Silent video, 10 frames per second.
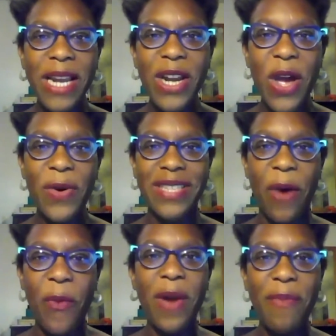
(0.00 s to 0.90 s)
I know is
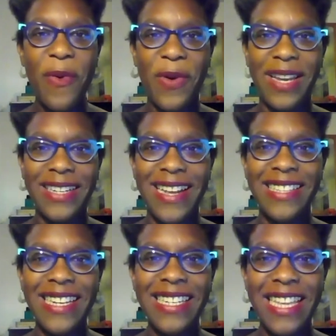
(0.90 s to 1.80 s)
at one point,
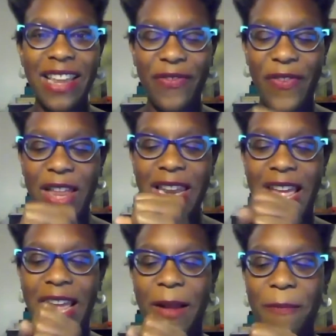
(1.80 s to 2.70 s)
suddenly it felt like